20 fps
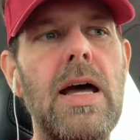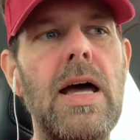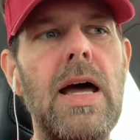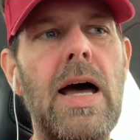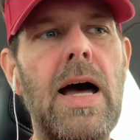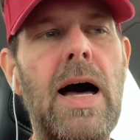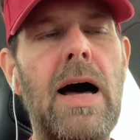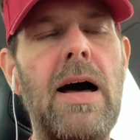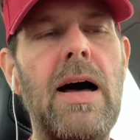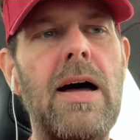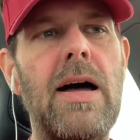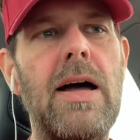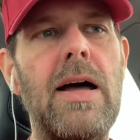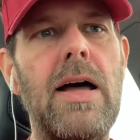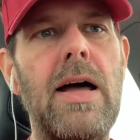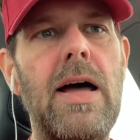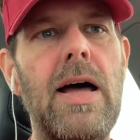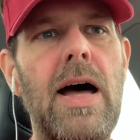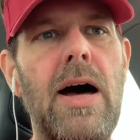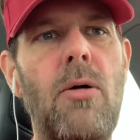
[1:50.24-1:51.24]

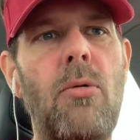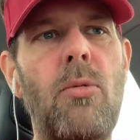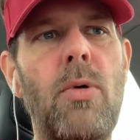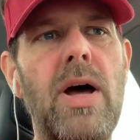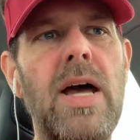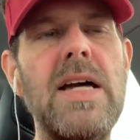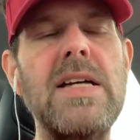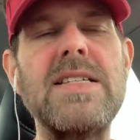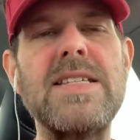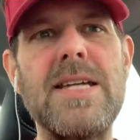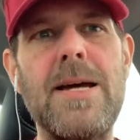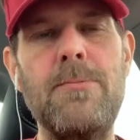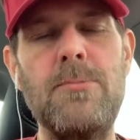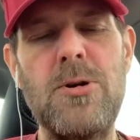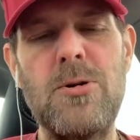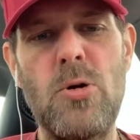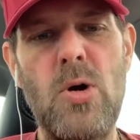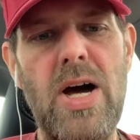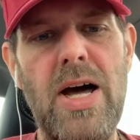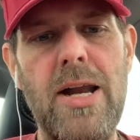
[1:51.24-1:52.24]
he sent me
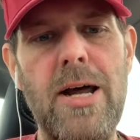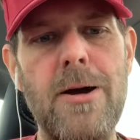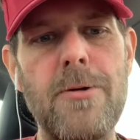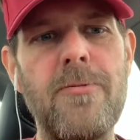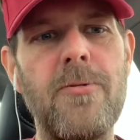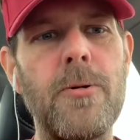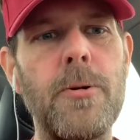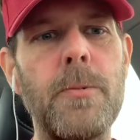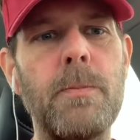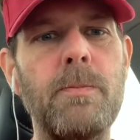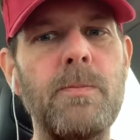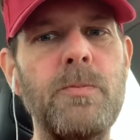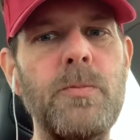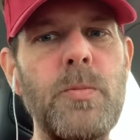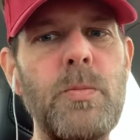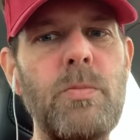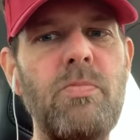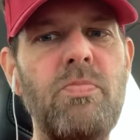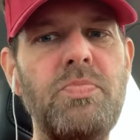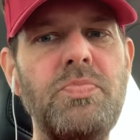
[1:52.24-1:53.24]
right over
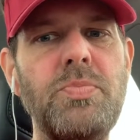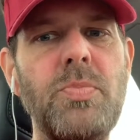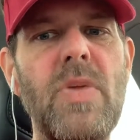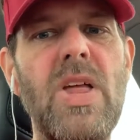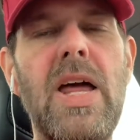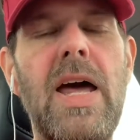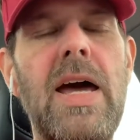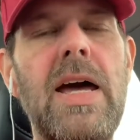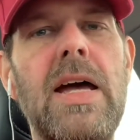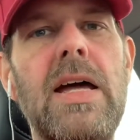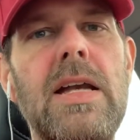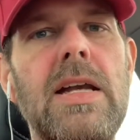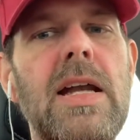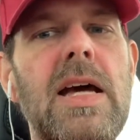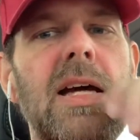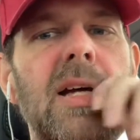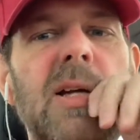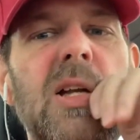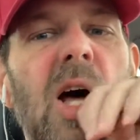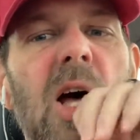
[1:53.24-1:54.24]
and
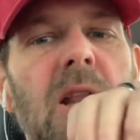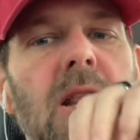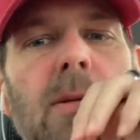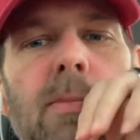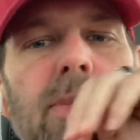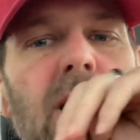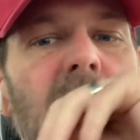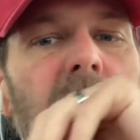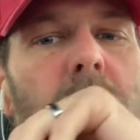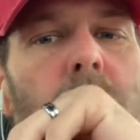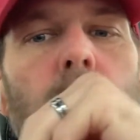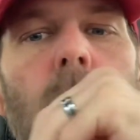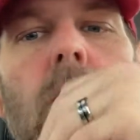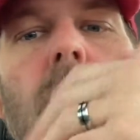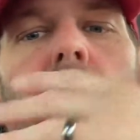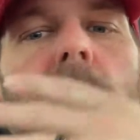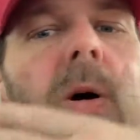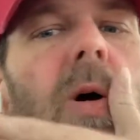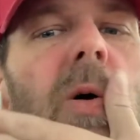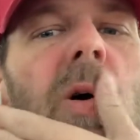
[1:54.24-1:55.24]
he'd done the blood
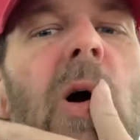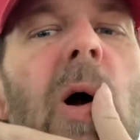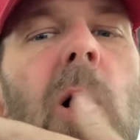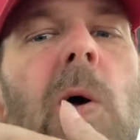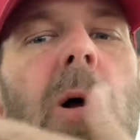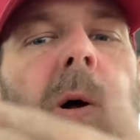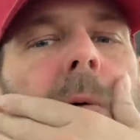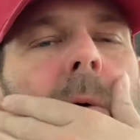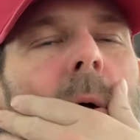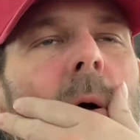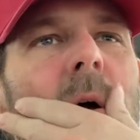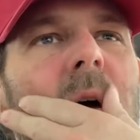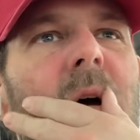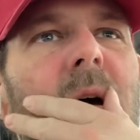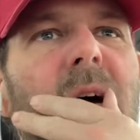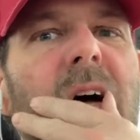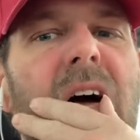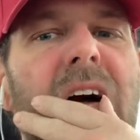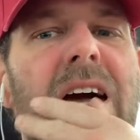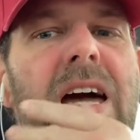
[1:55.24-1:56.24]
work
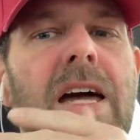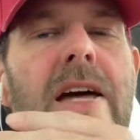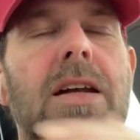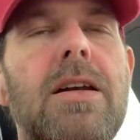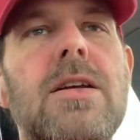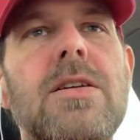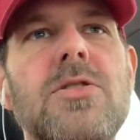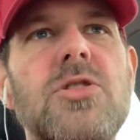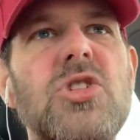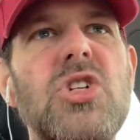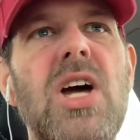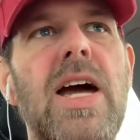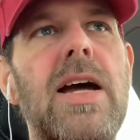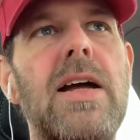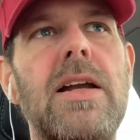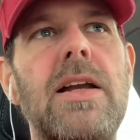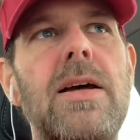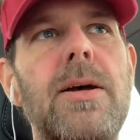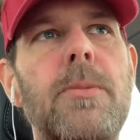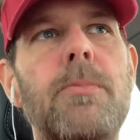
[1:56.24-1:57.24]
and
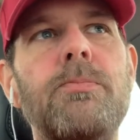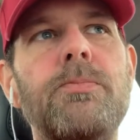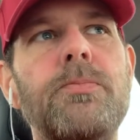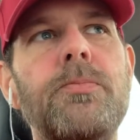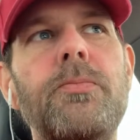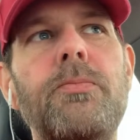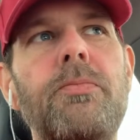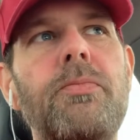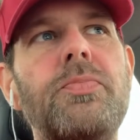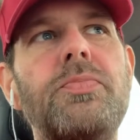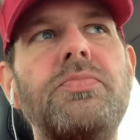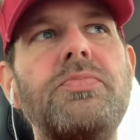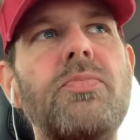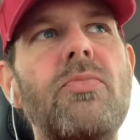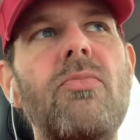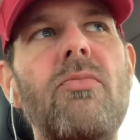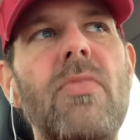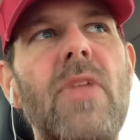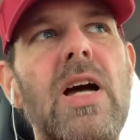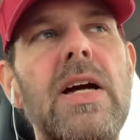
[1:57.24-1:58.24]
checked it
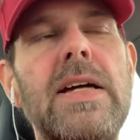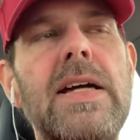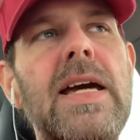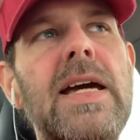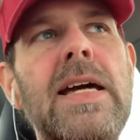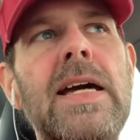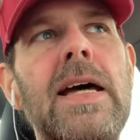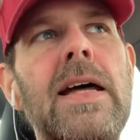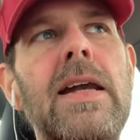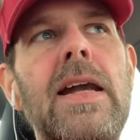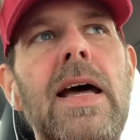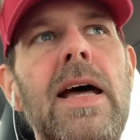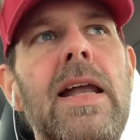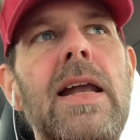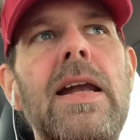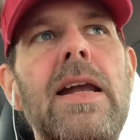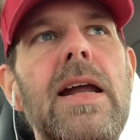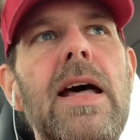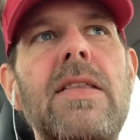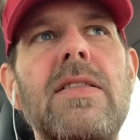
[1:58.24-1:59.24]
again.
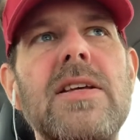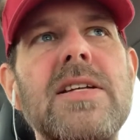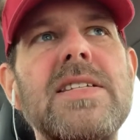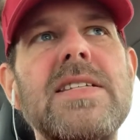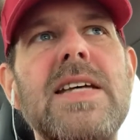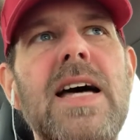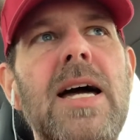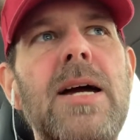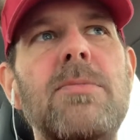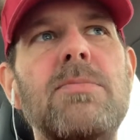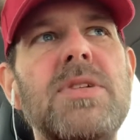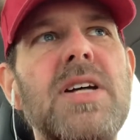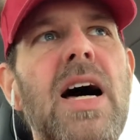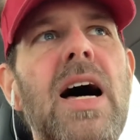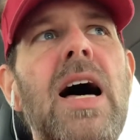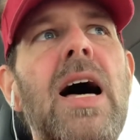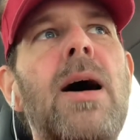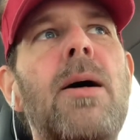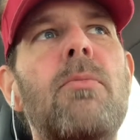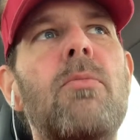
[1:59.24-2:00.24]
And the same
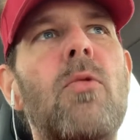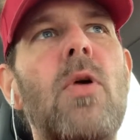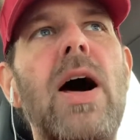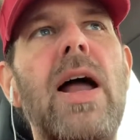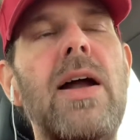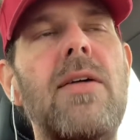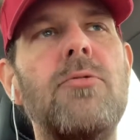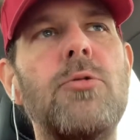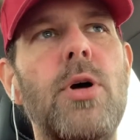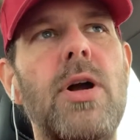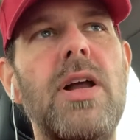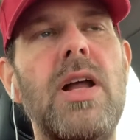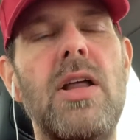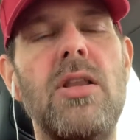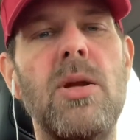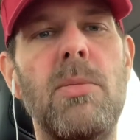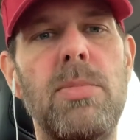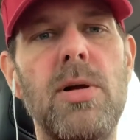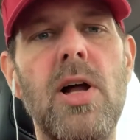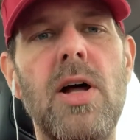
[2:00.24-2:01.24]
time, right after I'd
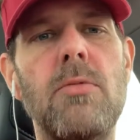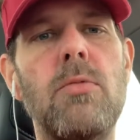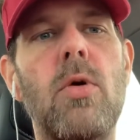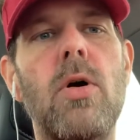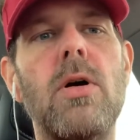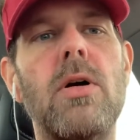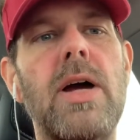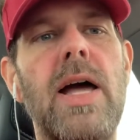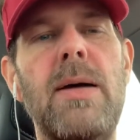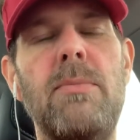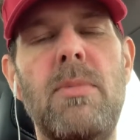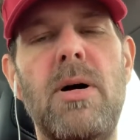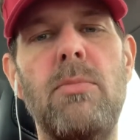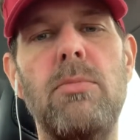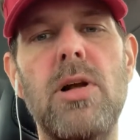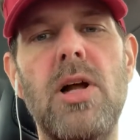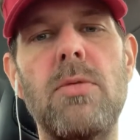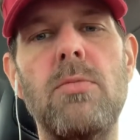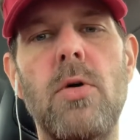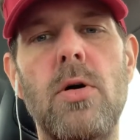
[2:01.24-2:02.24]
done the blood work, had my
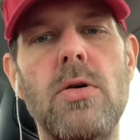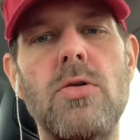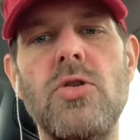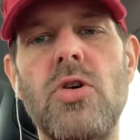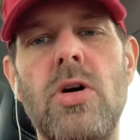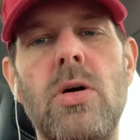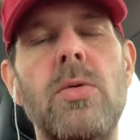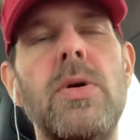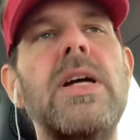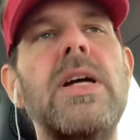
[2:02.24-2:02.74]
blood work drawn,